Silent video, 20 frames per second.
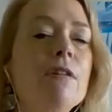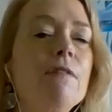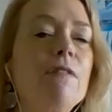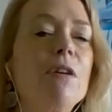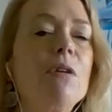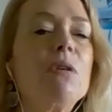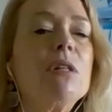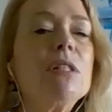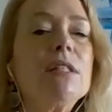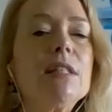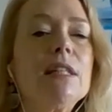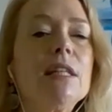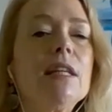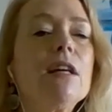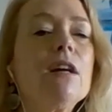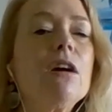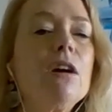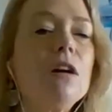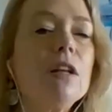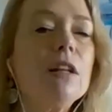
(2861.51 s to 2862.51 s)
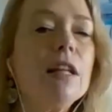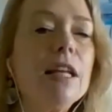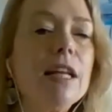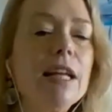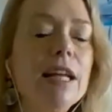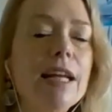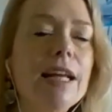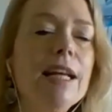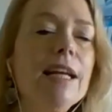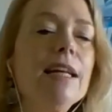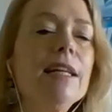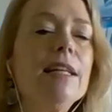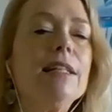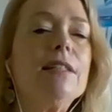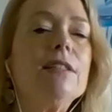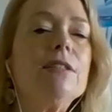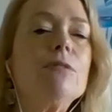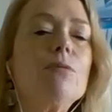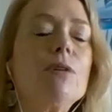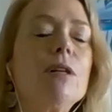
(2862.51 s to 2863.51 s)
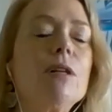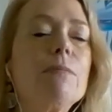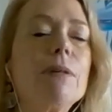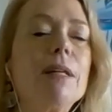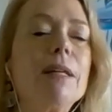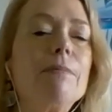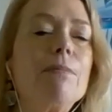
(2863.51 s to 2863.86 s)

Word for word: focusing on the end where yep.